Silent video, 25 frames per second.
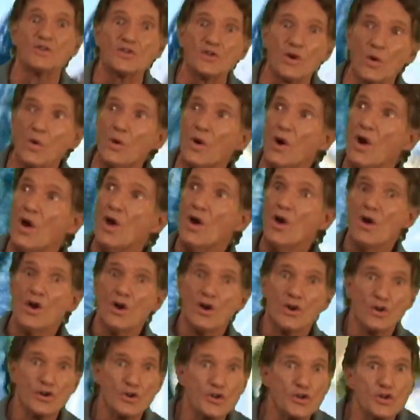So
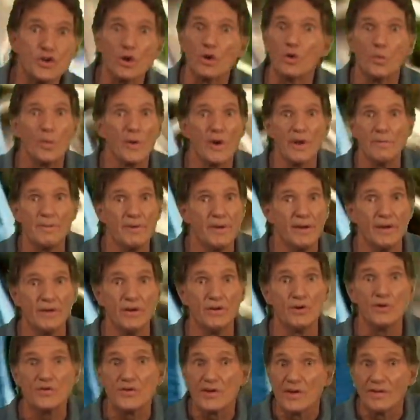should we be
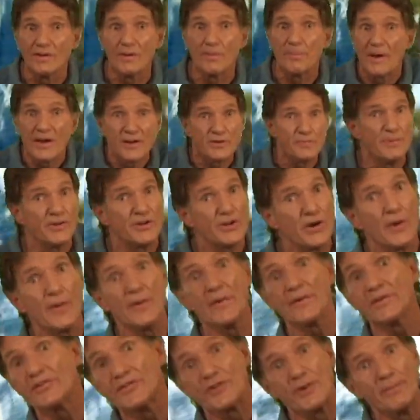using the best
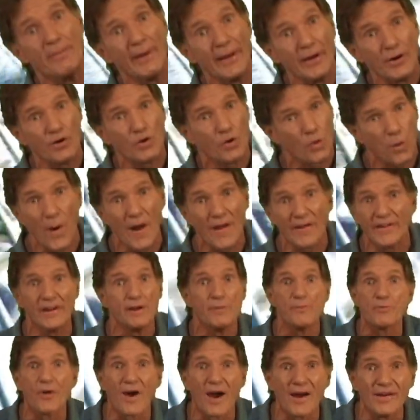materials to make
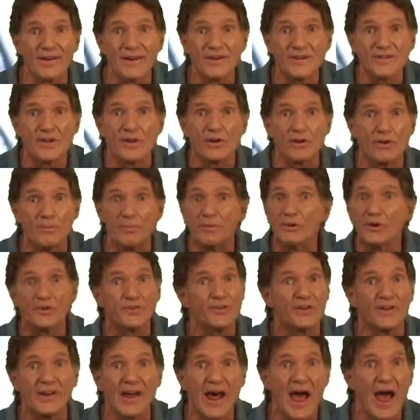quality products that are built
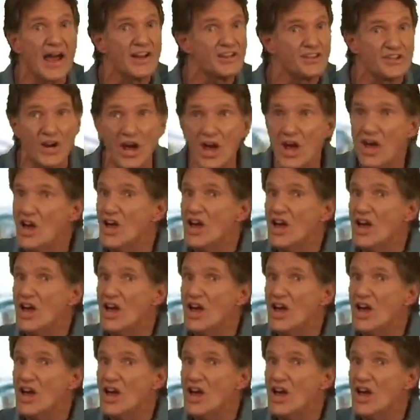to last? No.